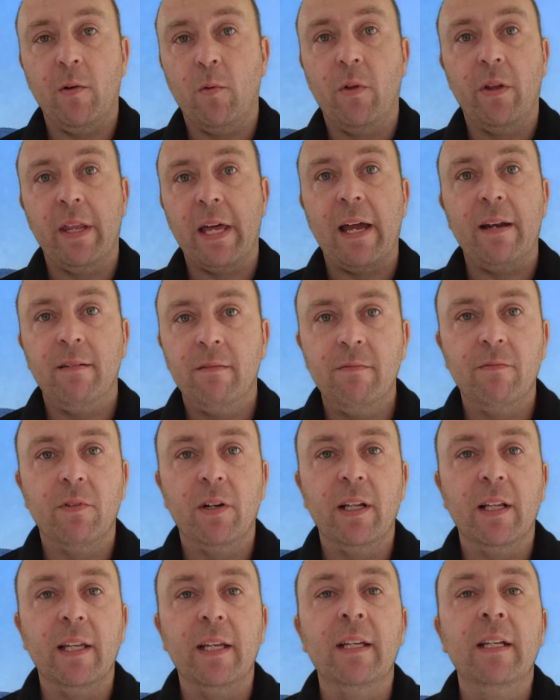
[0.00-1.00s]
all that,
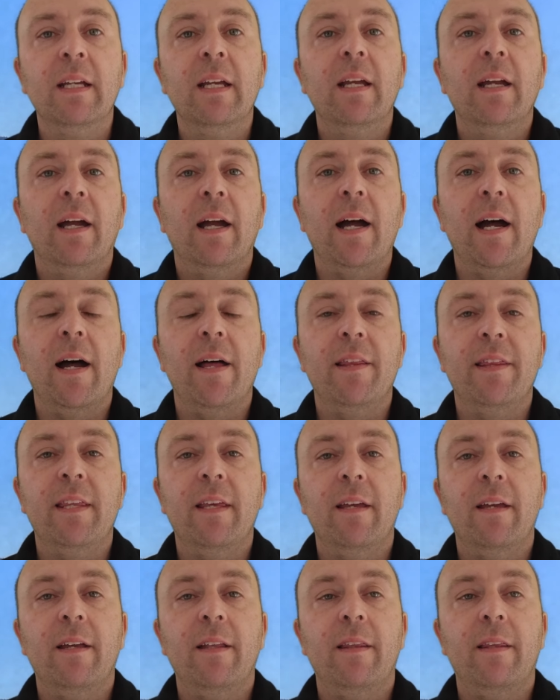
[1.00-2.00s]
really,
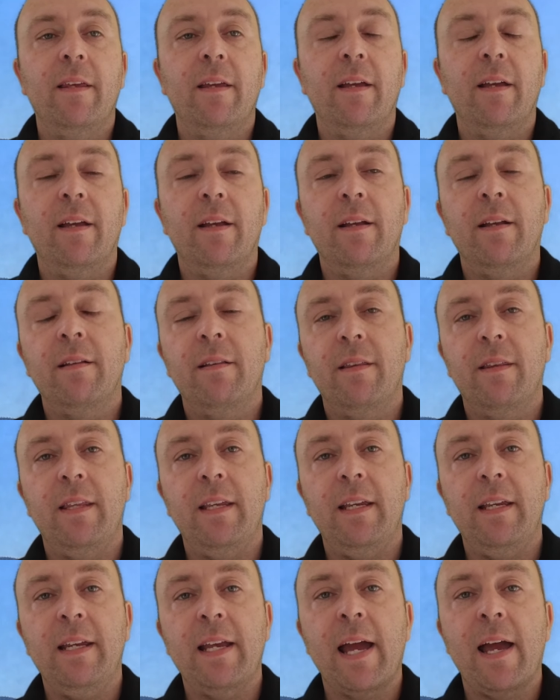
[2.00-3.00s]

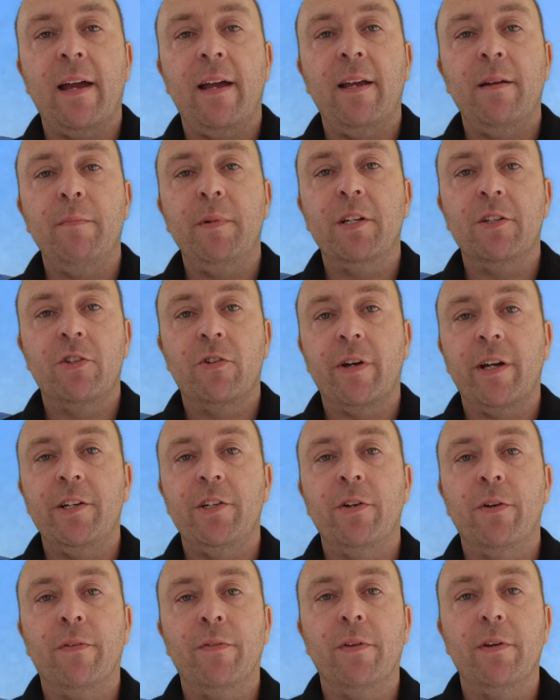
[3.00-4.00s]
the
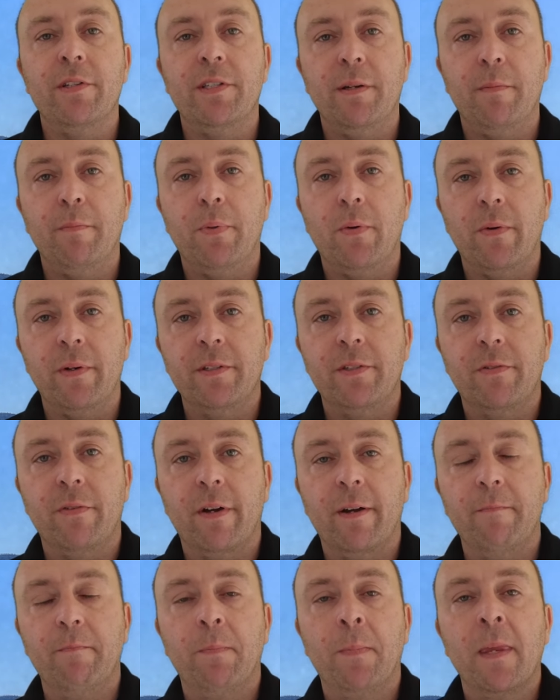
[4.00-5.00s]
administration of those endpoints,
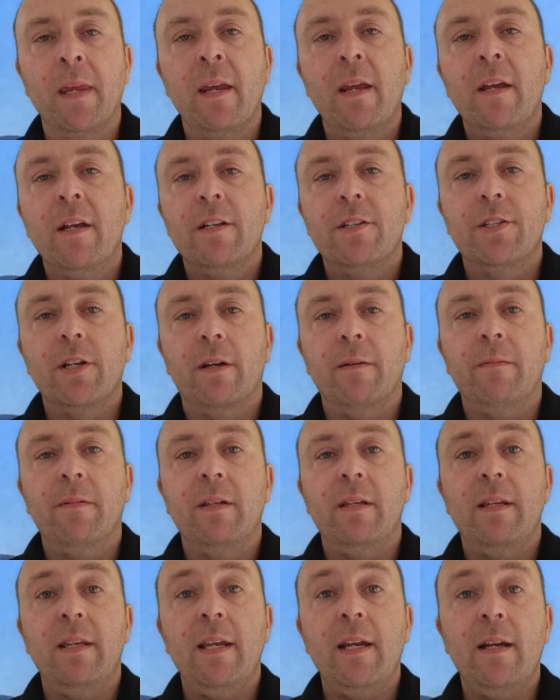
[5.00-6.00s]
right? So
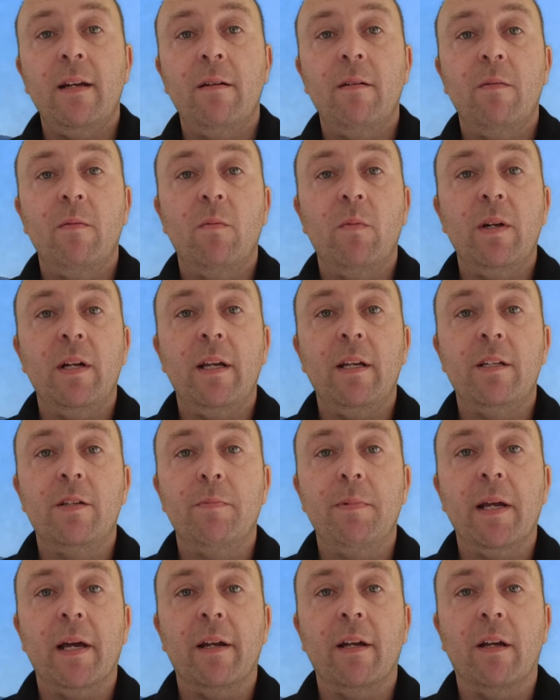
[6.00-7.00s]
then we need to
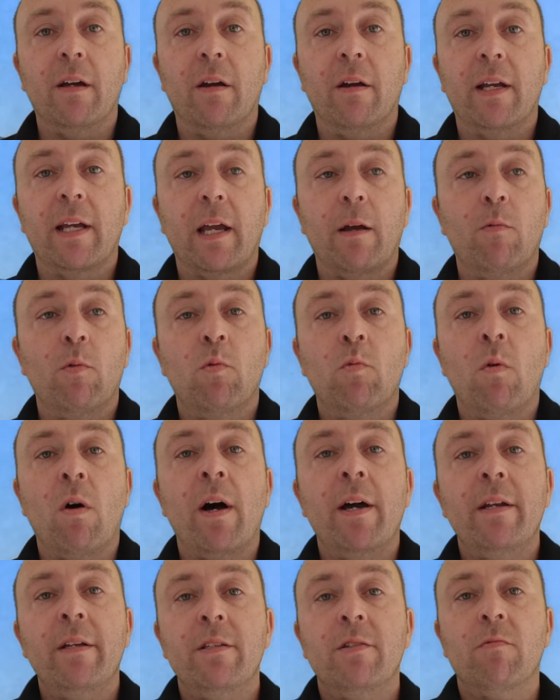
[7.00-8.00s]
be able to go, okay, well,
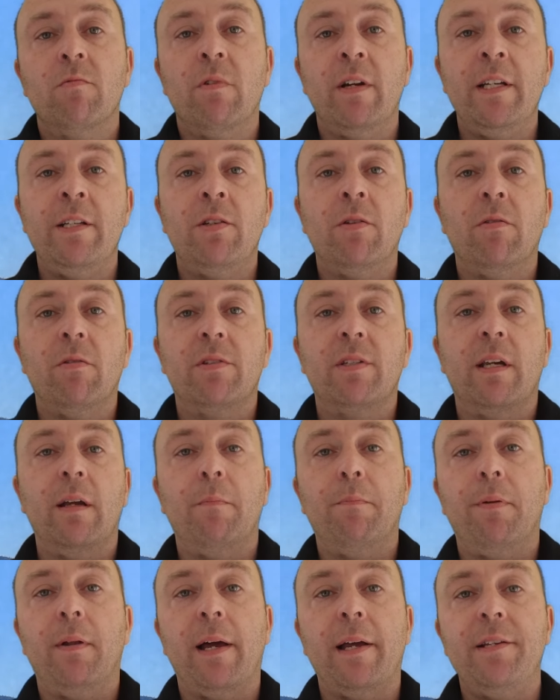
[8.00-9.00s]
why does a resource
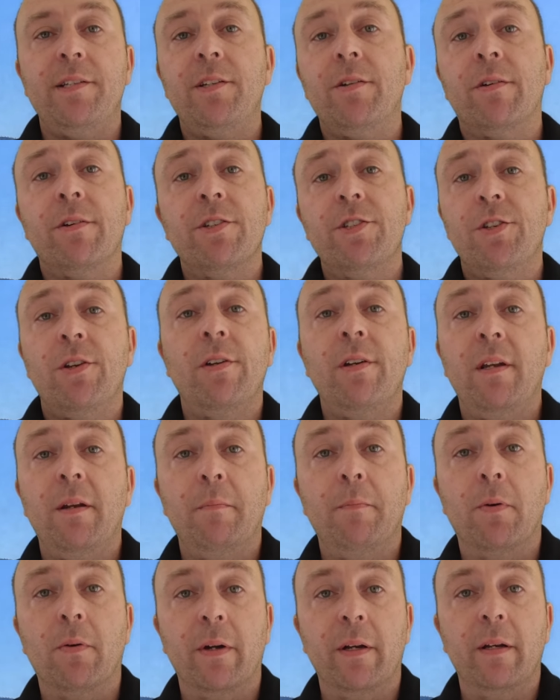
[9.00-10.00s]
get placed on a certain
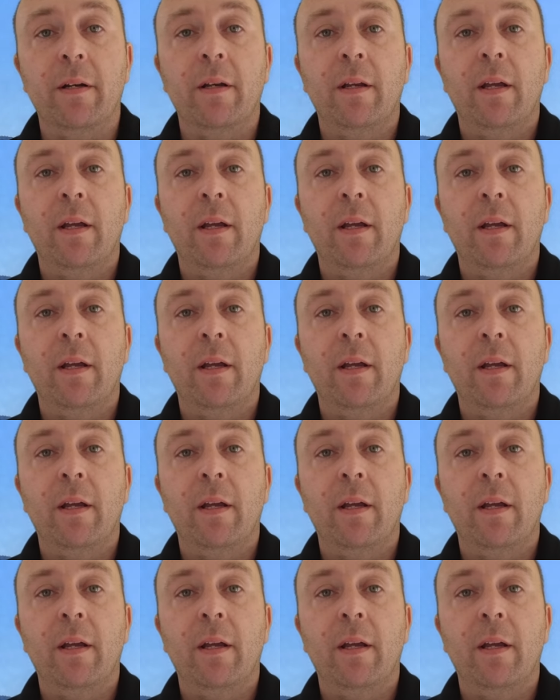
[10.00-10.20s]
endpoint?